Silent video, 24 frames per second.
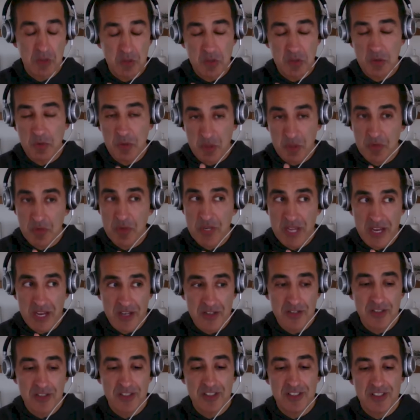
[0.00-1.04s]
were three
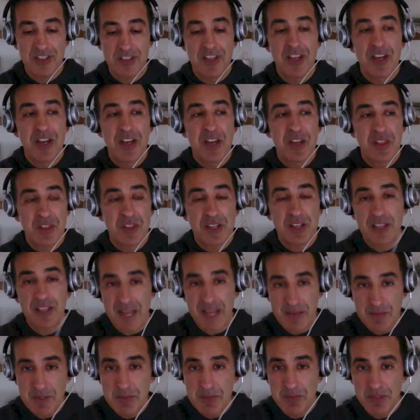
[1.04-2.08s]
actually: the
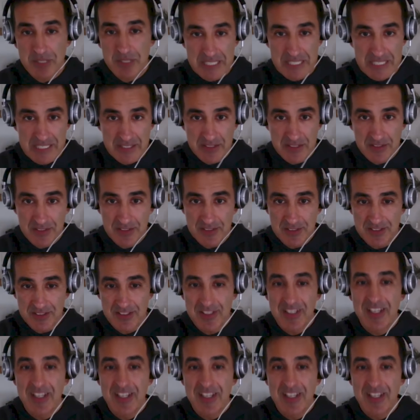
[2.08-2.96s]
collapsible easel,